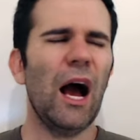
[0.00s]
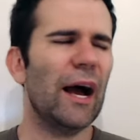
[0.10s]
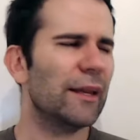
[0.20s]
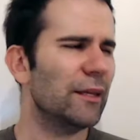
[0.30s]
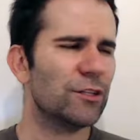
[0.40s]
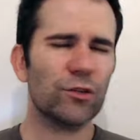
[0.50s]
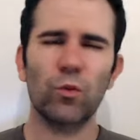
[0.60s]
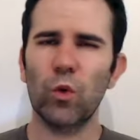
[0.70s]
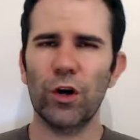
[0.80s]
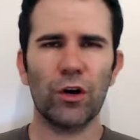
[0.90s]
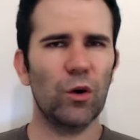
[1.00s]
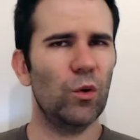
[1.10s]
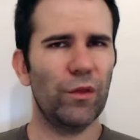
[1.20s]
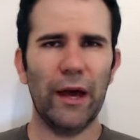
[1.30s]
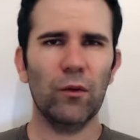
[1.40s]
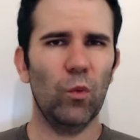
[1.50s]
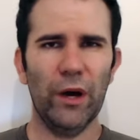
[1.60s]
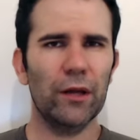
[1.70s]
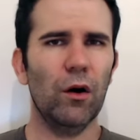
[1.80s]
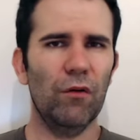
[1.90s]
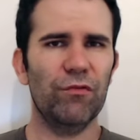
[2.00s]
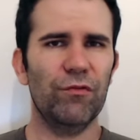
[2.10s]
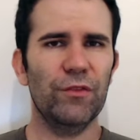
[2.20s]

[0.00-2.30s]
I need to work all that weight off